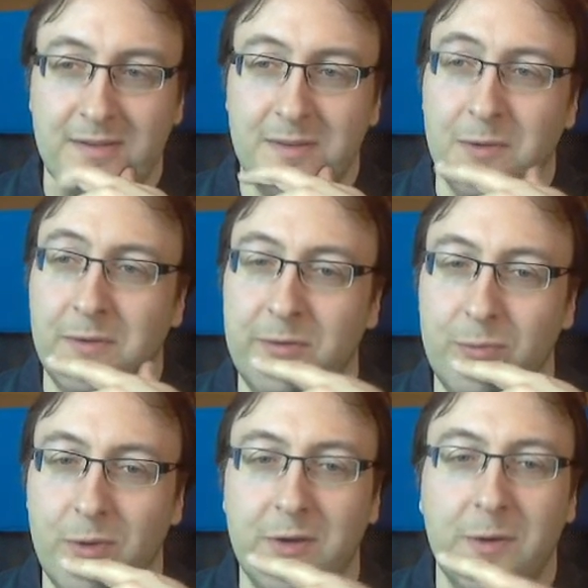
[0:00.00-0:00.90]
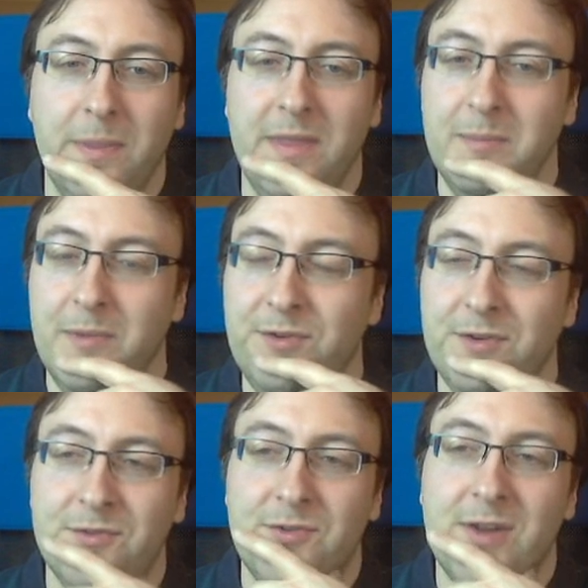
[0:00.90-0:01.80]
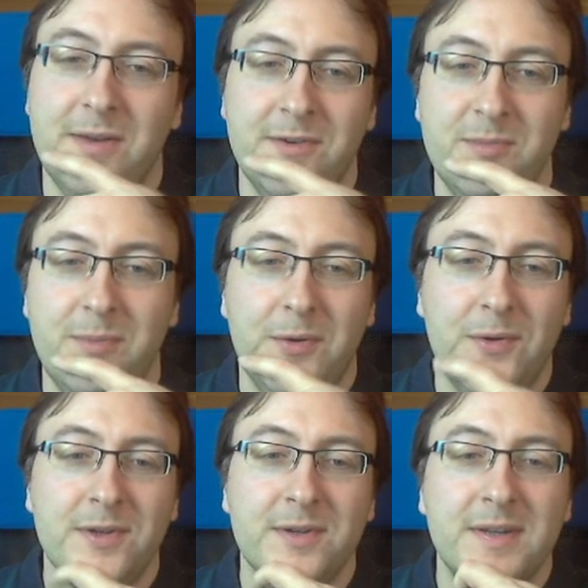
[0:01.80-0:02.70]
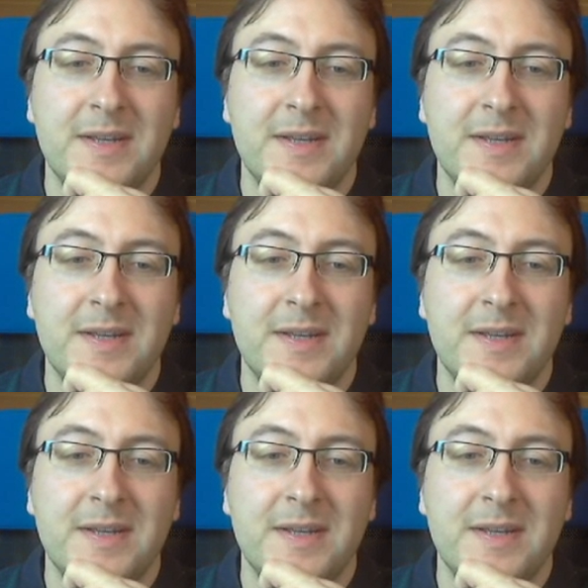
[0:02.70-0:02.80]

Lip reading: I'm going to work on the mission challenge mode.